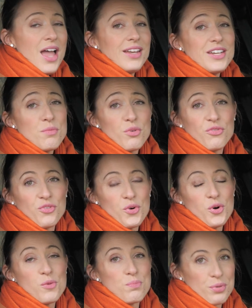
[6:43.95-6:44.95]
Number
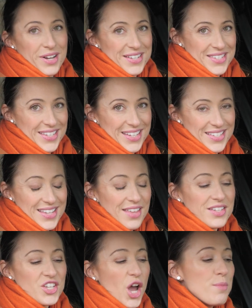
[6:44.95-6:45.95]
4, prices. At
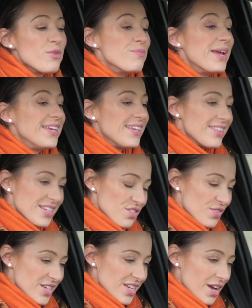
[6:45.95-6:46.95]
the time of making this
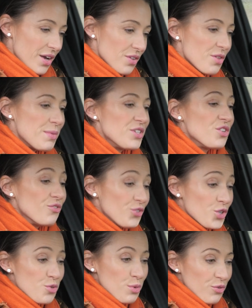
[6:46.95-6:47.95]
video, the most
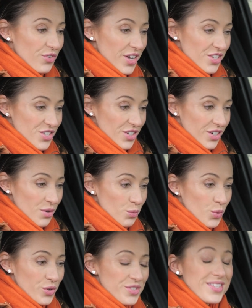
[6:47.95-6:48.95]
affordable version
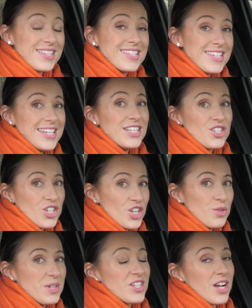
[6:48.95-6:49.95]
was the
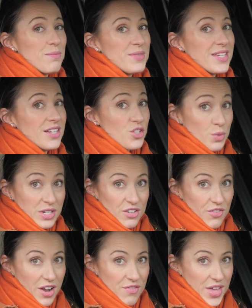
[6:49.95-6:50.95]
T2, which comes in at
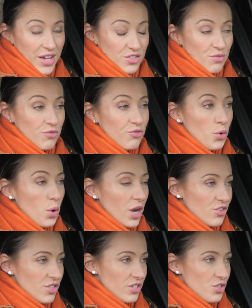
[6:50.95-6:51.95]

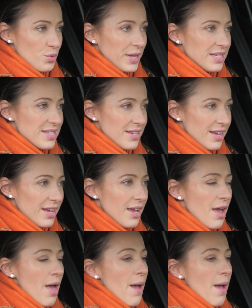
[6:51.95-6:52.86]
$25,420.